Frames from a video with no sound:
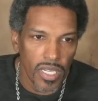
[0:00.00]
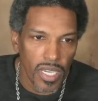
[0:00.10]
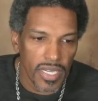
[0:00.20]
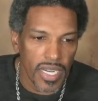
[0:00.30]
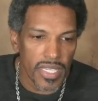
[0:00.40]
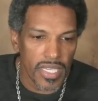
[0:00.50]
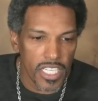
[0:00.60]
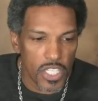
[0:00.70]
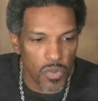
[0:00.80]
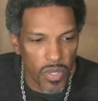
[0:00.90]
And I think
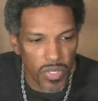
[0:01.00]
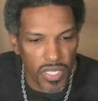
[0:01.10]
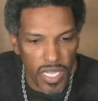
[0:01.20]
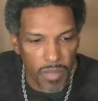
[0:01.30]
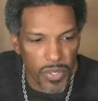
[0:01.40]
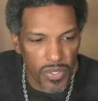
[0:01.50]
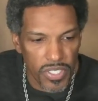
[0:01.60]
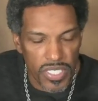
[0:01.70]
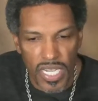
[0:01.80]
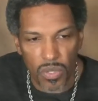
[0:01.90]
this one will help you
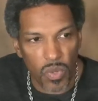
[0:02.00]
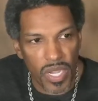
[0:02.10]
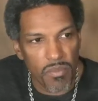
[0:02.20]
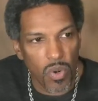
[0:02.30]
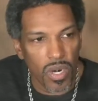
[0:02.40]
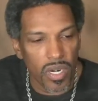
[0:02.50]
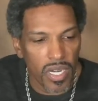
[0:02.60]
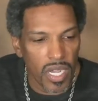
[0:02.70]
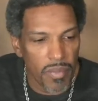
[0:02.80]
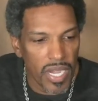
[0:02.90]
understand way more
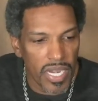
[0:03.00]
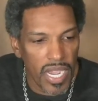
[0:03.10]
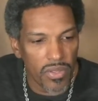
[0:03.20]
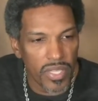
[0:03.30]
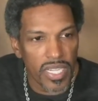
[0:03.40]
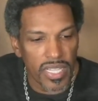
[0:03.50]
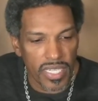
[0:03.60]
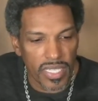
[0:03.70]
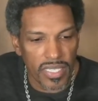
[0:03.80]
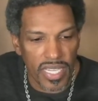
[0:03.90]
about how they
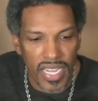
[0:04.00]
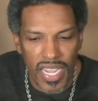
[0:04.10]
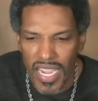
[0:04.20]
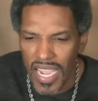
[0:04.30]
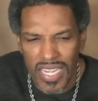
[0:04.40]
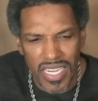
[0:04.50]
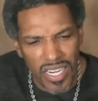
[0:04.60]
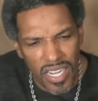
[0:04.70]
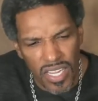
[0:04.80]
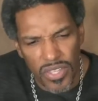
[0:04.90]
think than any
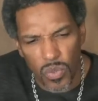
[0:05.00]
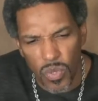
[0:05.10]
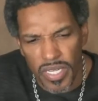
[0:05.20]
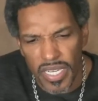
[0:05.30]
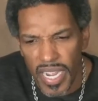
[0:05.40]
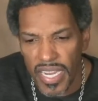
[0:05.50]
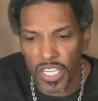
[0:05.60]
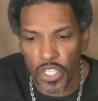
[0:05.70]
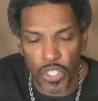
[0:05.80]
other one I can show